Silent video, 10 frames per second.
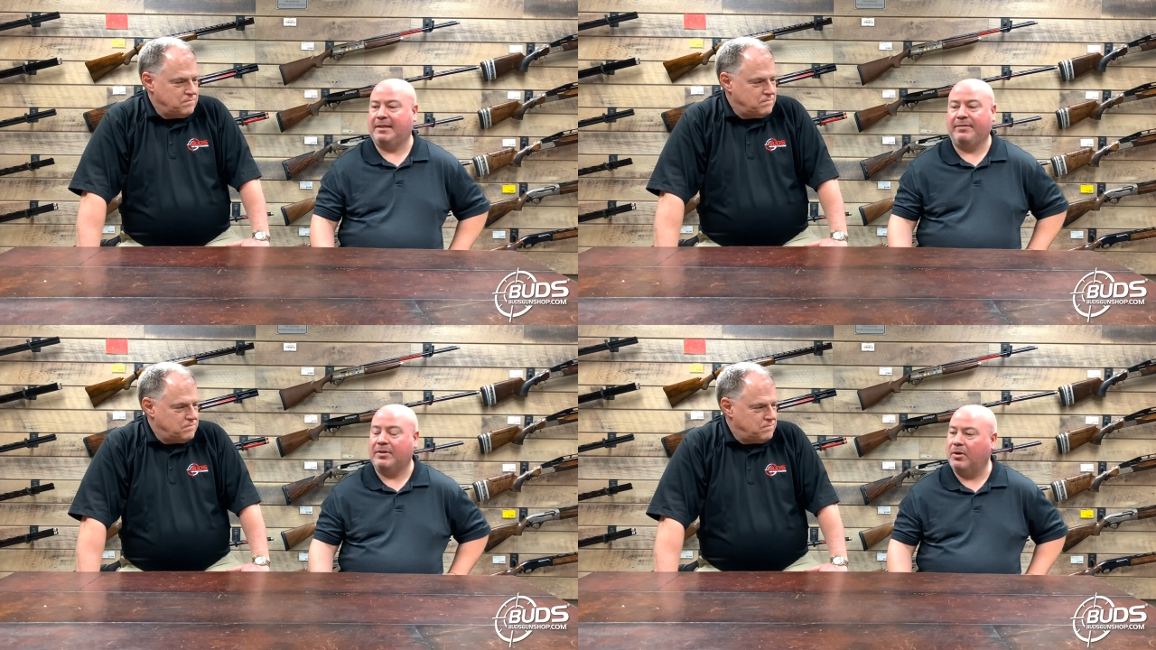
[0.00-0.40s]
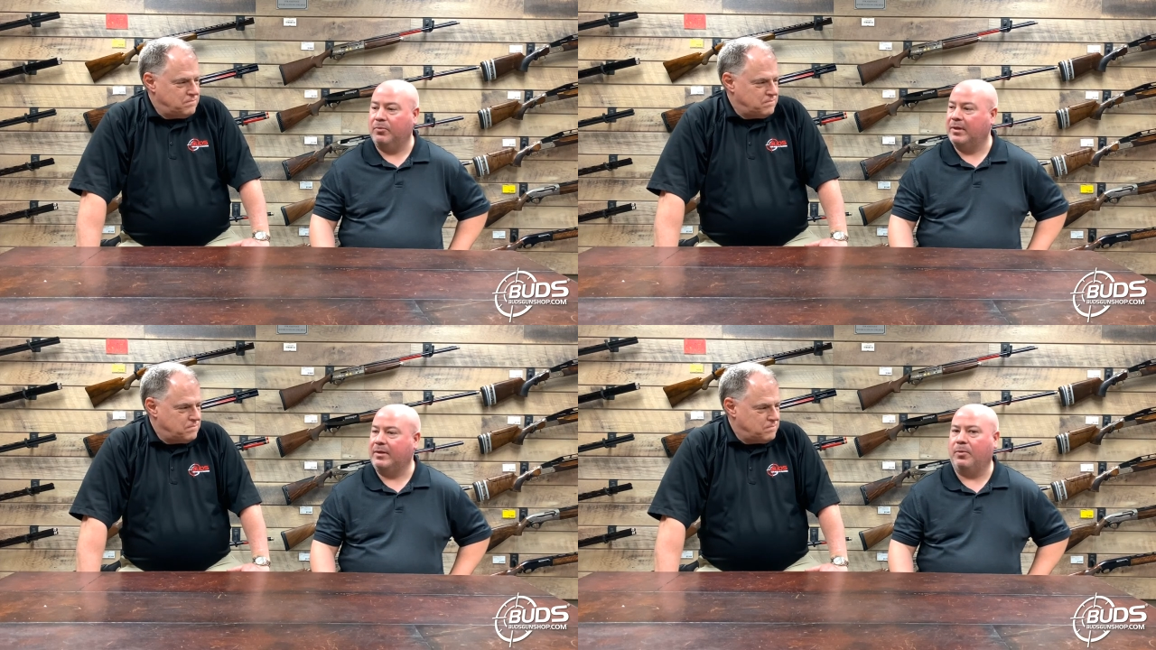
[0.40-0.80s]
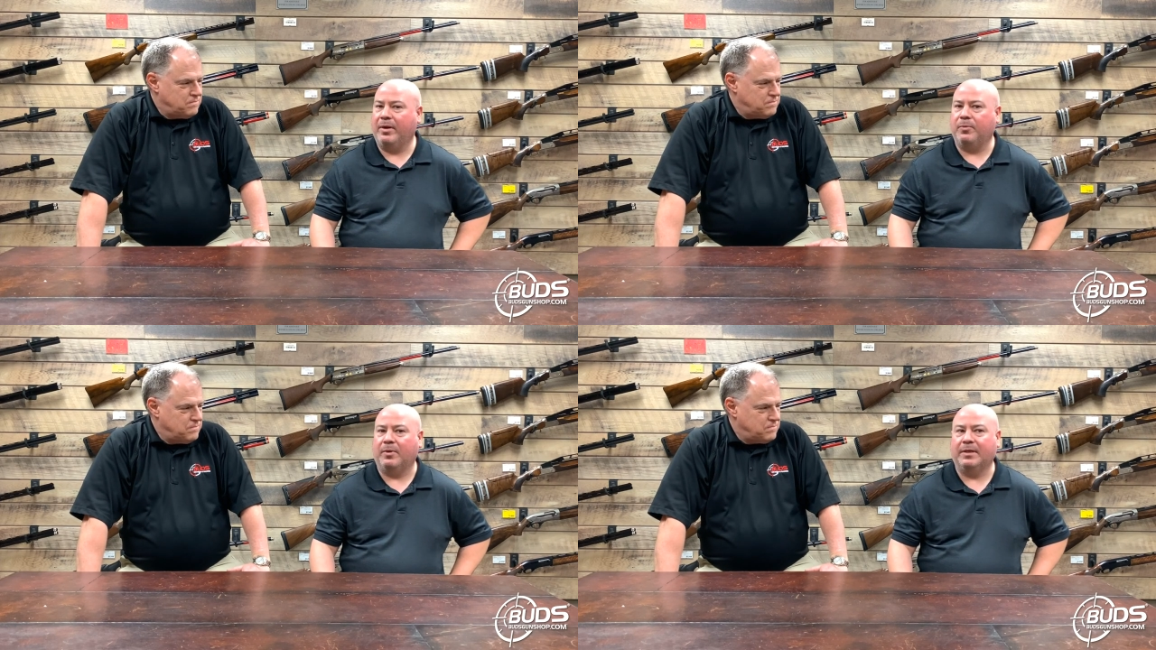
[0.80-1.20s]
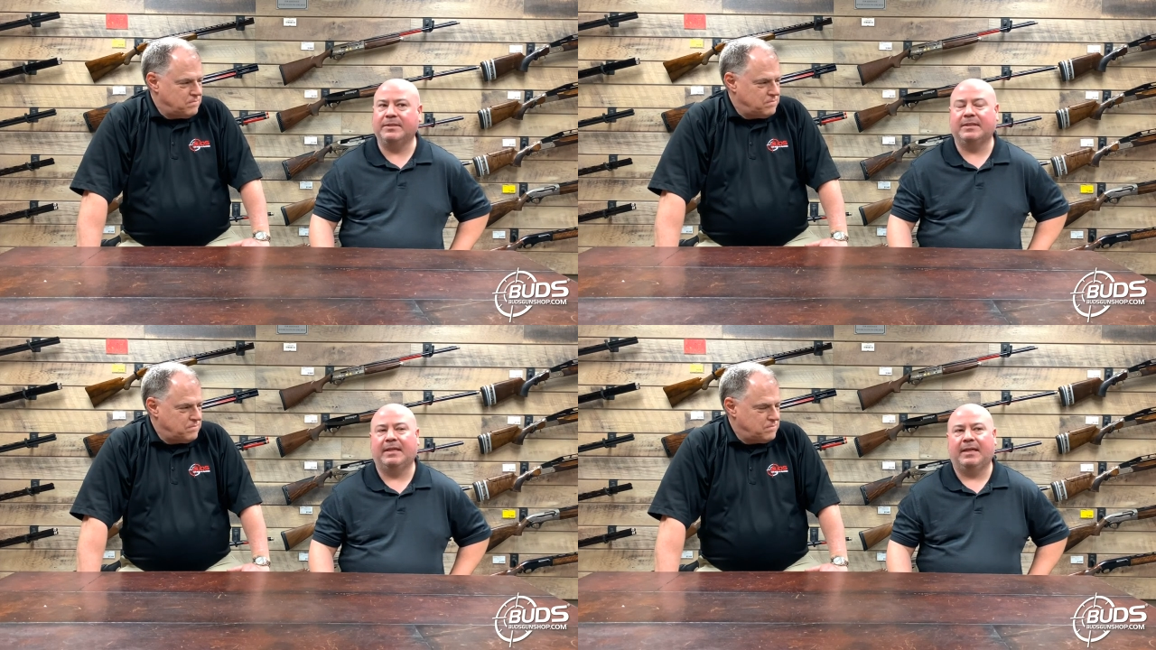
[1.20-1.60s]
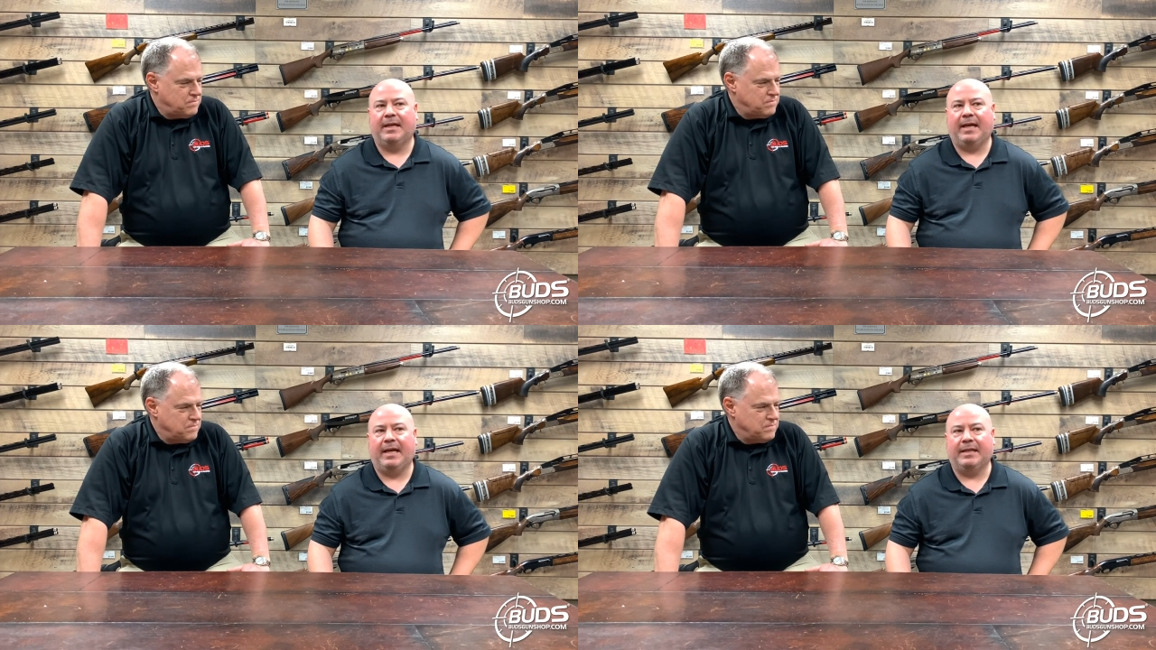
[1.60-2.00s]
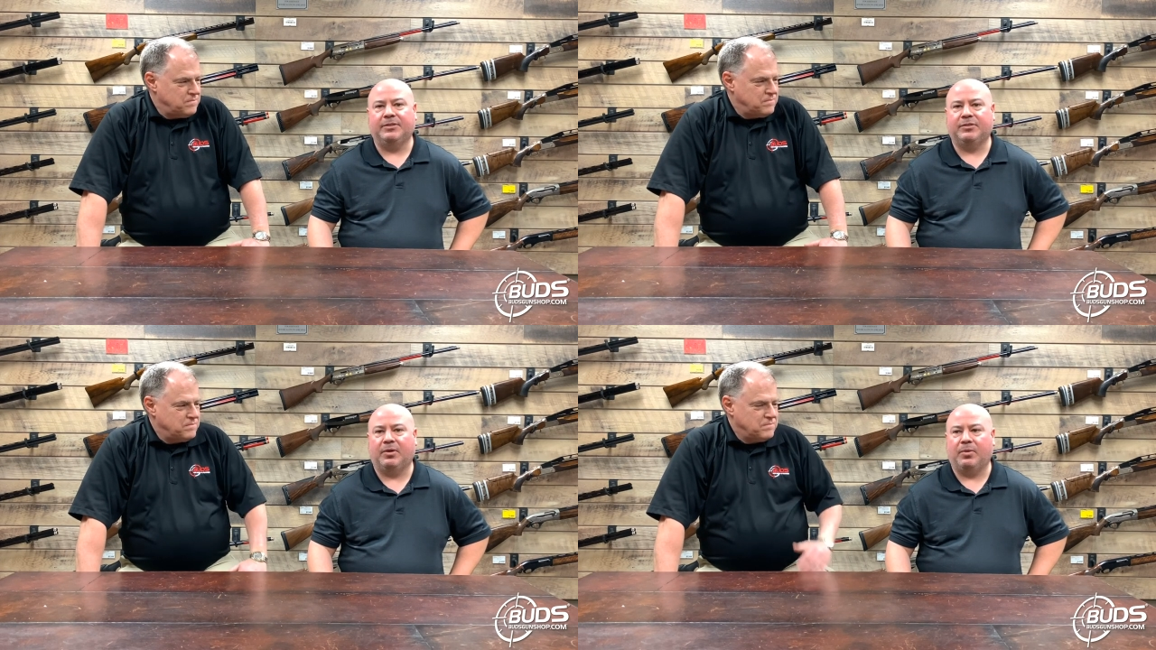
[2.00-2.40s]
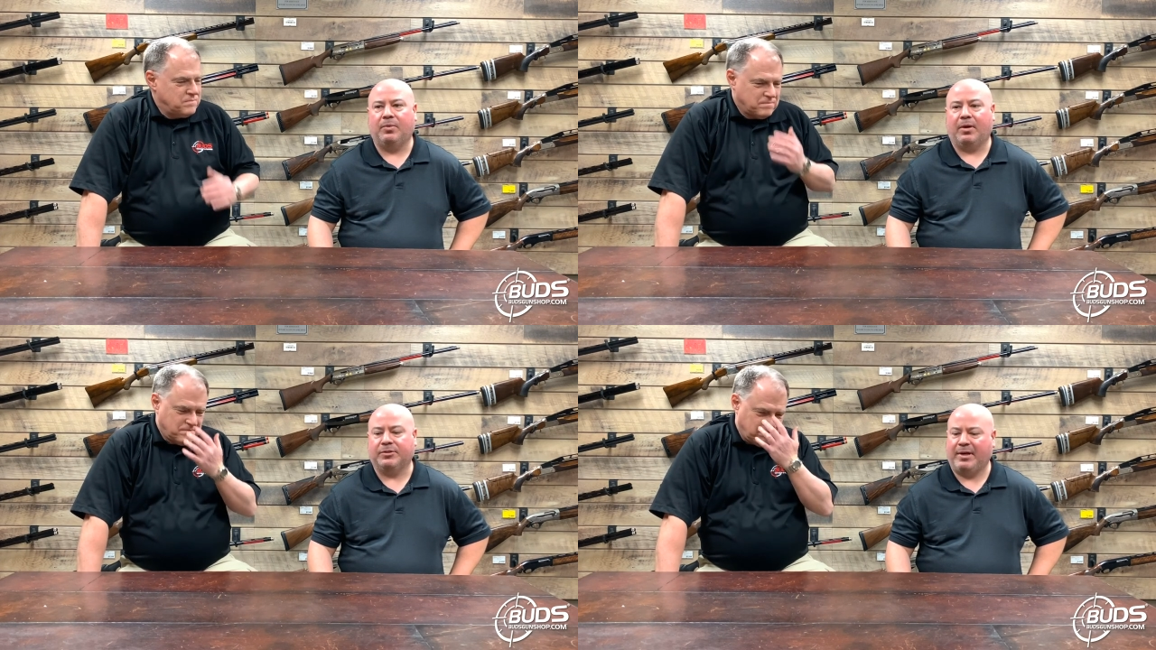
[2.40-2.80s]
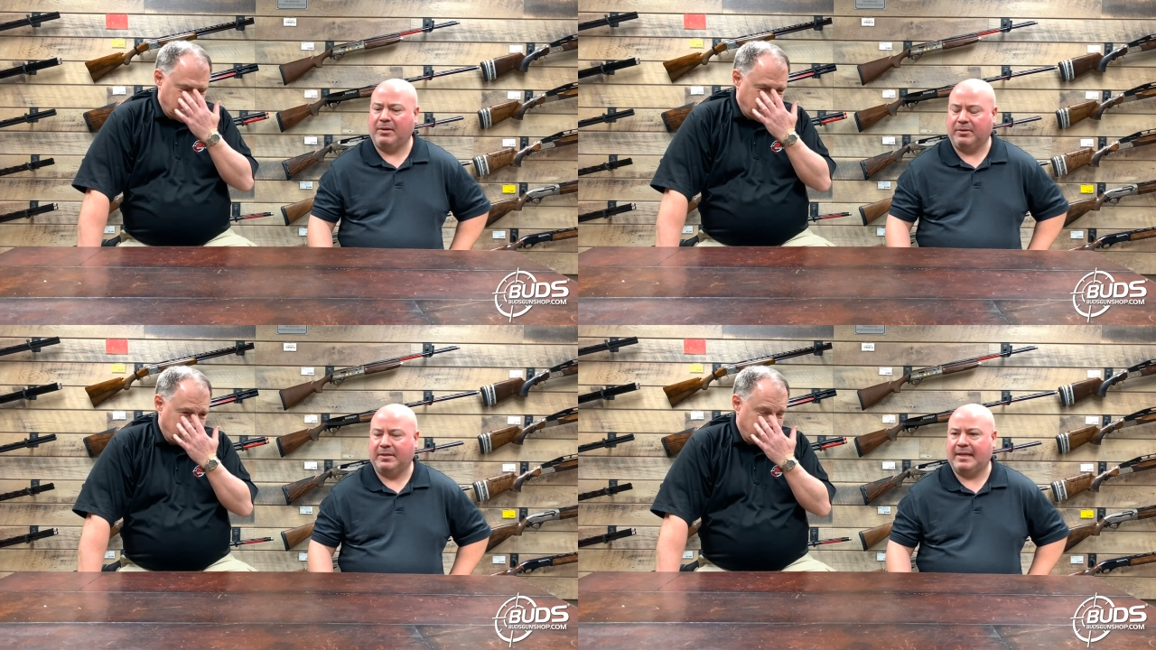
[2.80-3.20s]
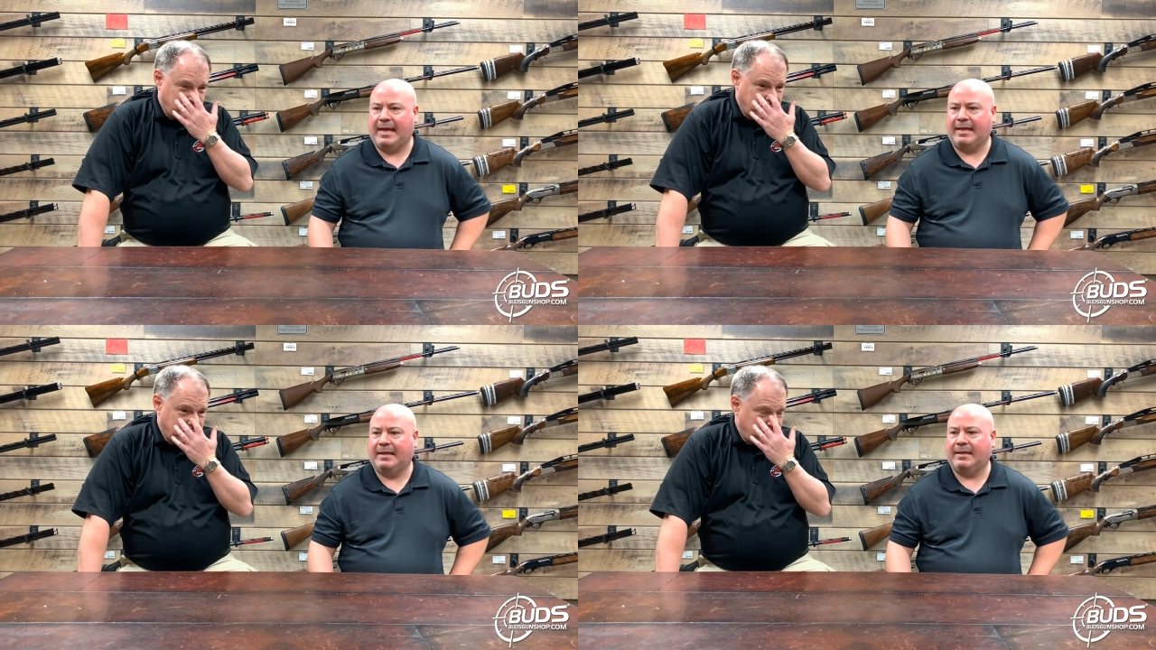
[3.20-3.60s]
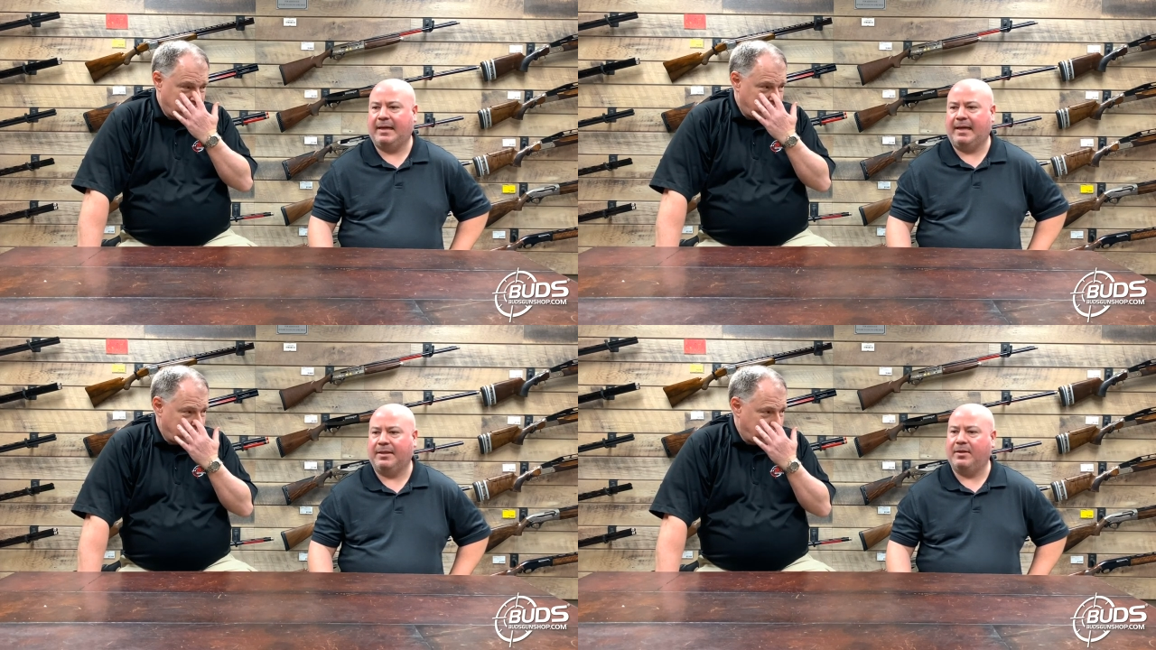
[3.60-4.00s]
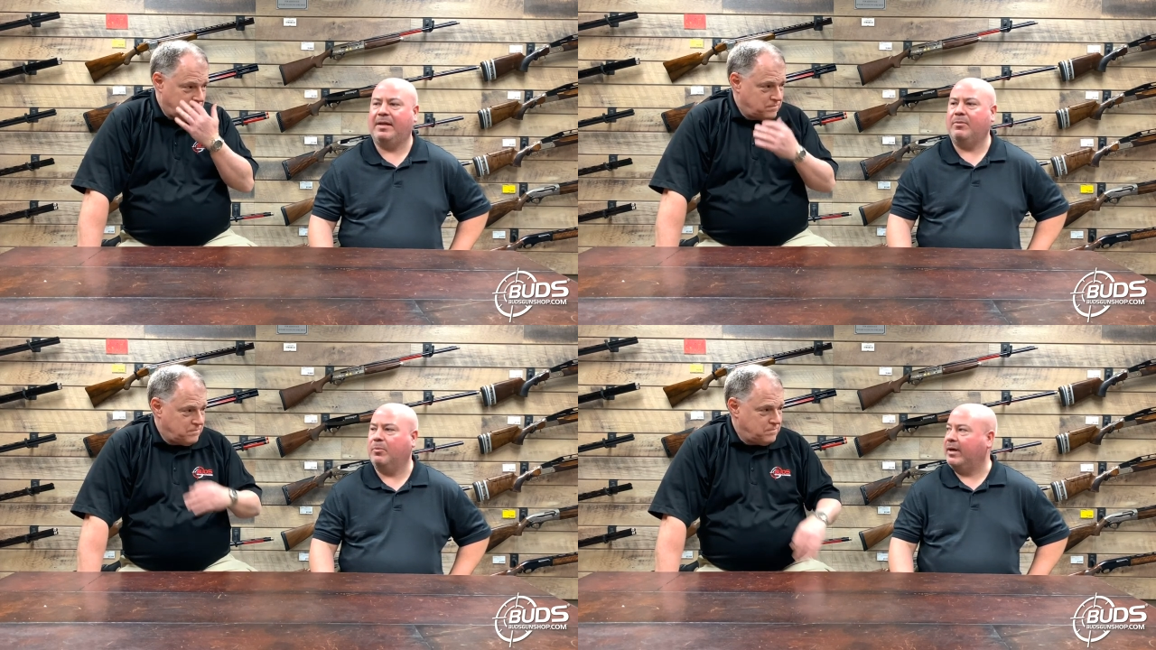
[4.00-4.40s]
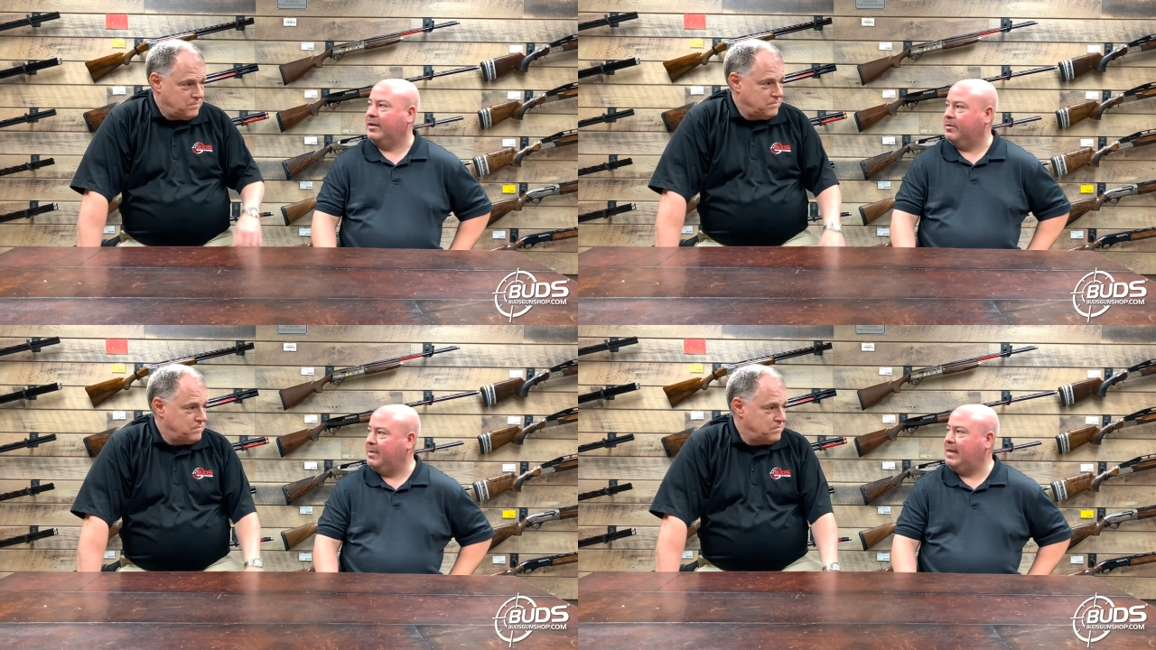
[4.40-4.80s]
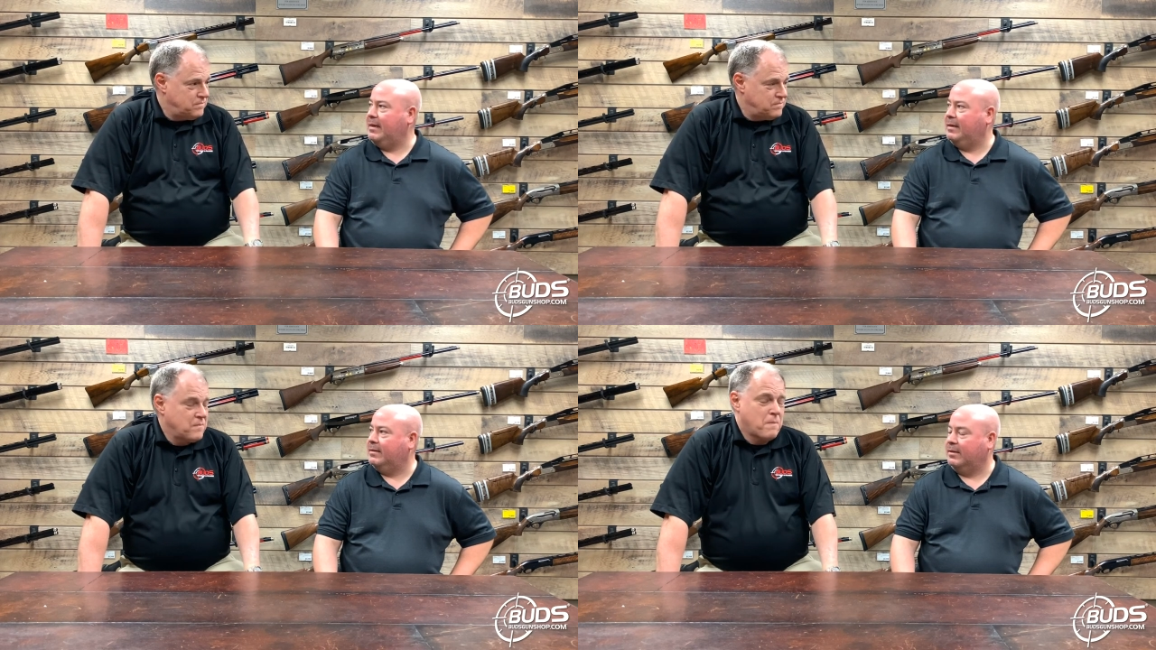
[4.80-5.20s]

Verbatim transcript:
Speaker 1: didn't even know really what it was. And so our trainer looked at it and thought he would bring it to me